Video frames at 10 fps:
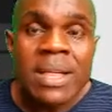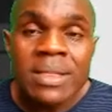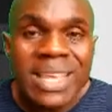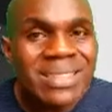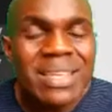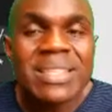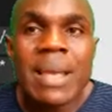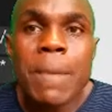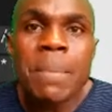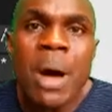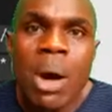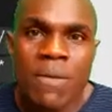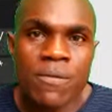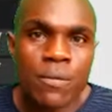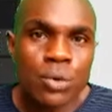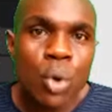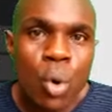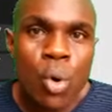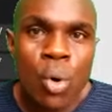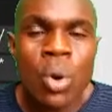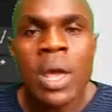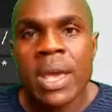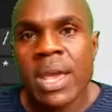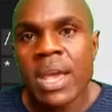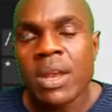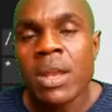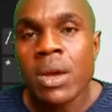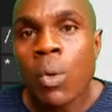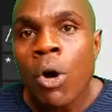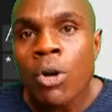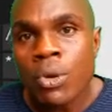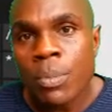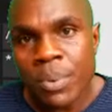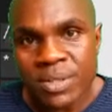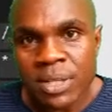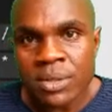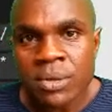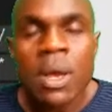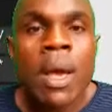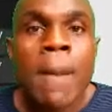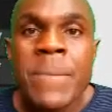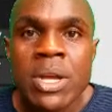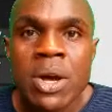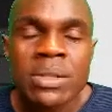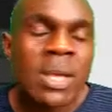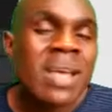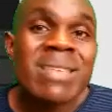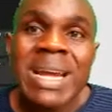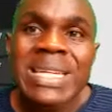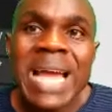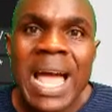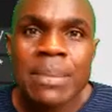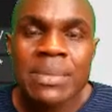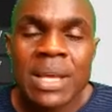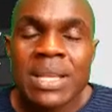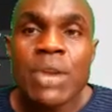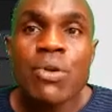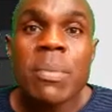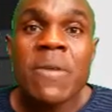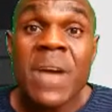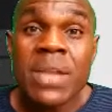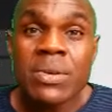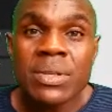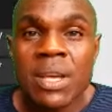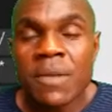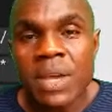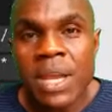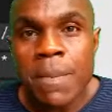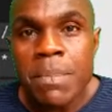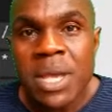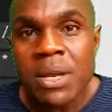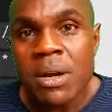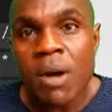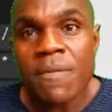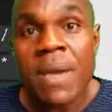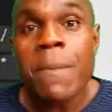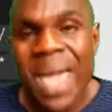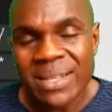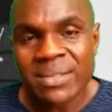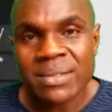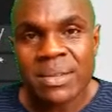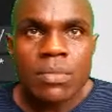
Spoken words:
This is a powerful tool in word processors because there are times that you may find yourself in the middle of a mess,